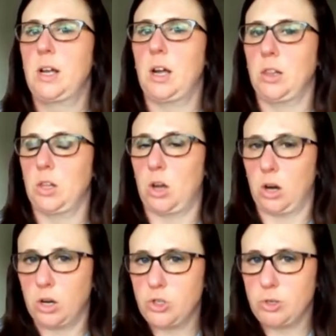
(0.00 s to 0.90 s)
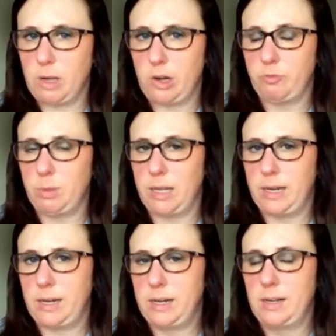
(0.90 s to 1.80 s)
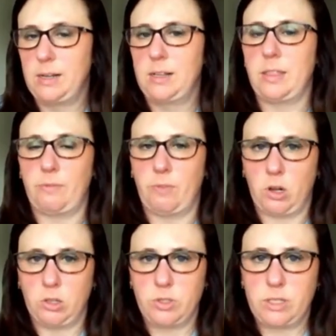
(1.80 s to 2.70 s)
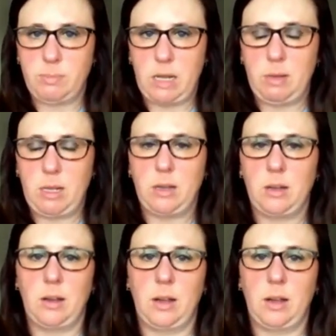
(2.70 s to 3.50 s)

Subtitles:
a large amount of blood that follows the baby,